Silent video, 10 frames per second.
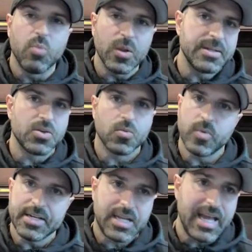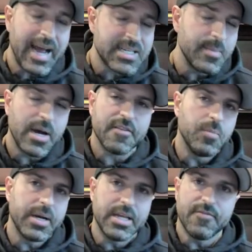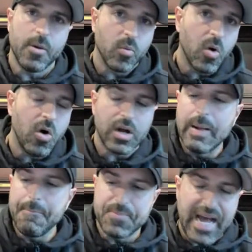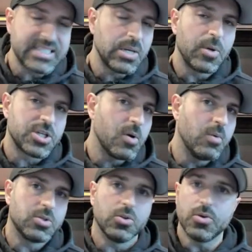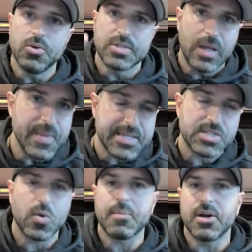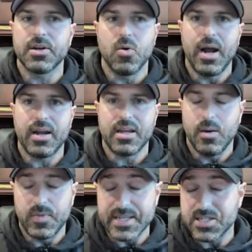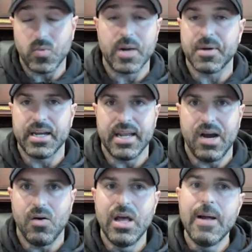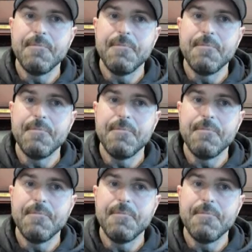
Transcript: willing to risk X amount of money. If I'm wrong, that's how much I'm going to lose. And this is what I'm going to go out. This is what I'm going to get out.